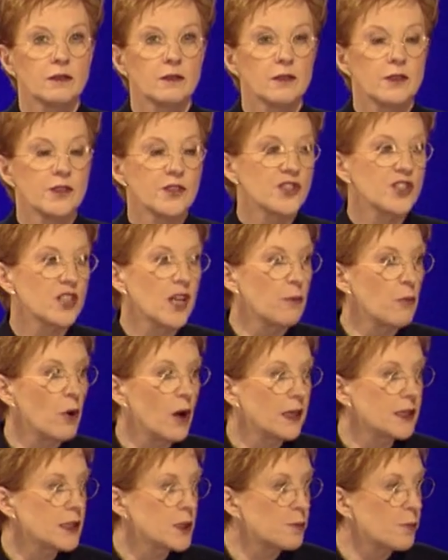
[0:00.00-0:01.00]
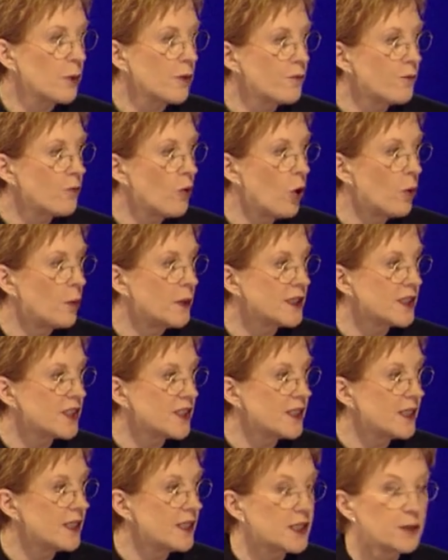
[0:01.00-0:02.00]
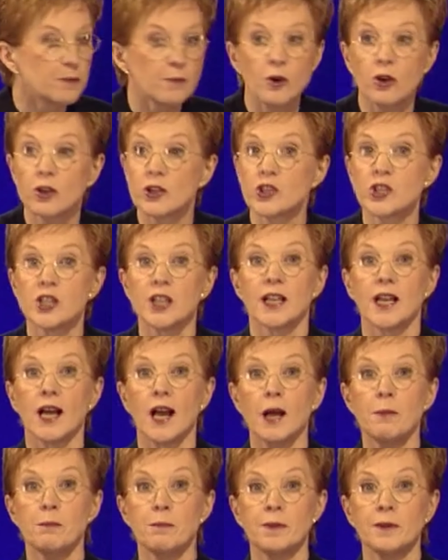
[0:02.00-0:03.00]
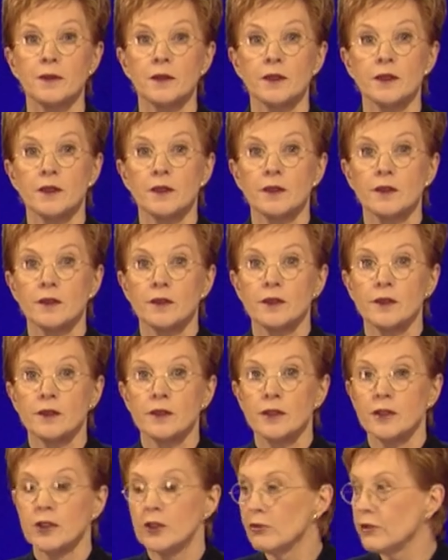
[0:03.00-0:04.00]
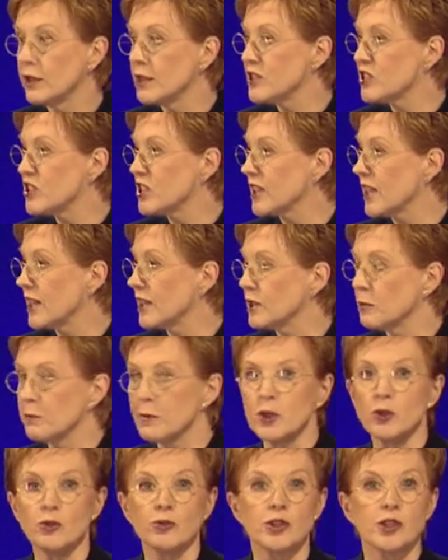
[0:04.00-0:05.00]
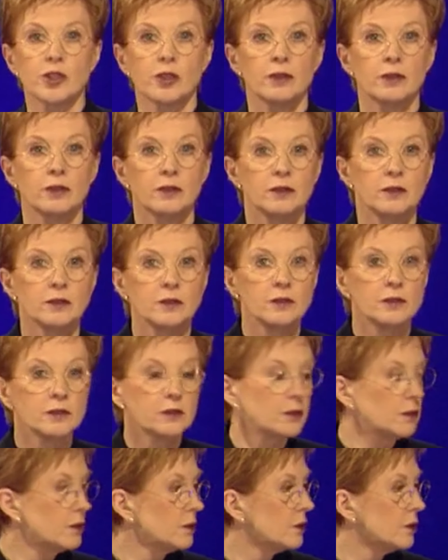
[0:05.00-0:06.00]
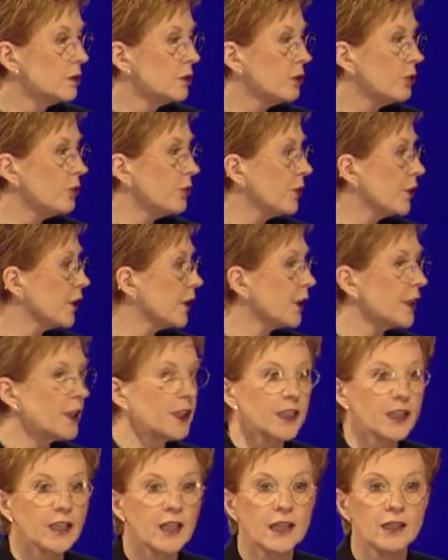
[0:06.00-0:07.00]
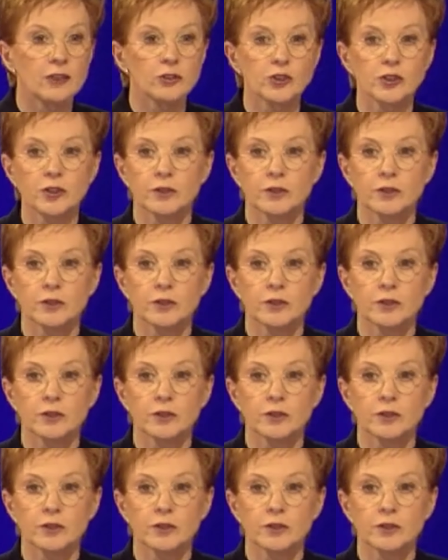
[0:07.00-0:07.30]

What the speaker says: Someone's performance needs polishing up. Who needs to get the boot? Who are you going to kick out?